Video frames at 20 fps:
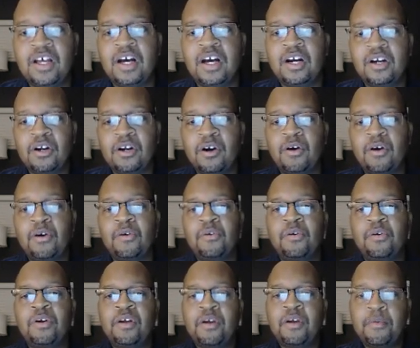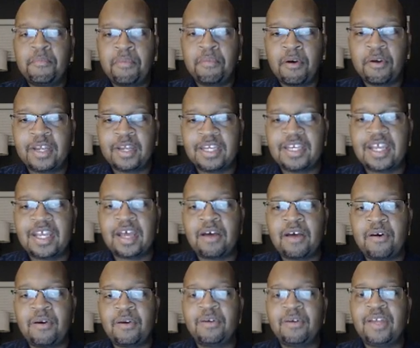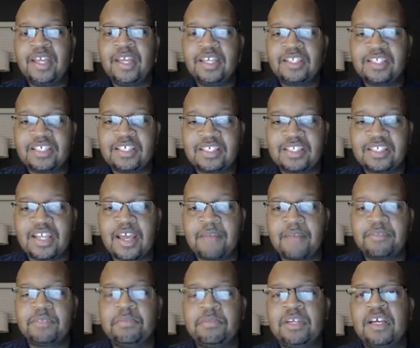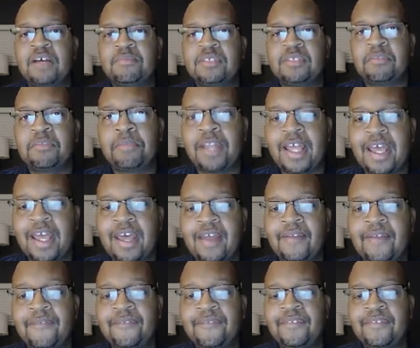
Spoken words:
A goal broken down into steps becomes a plan.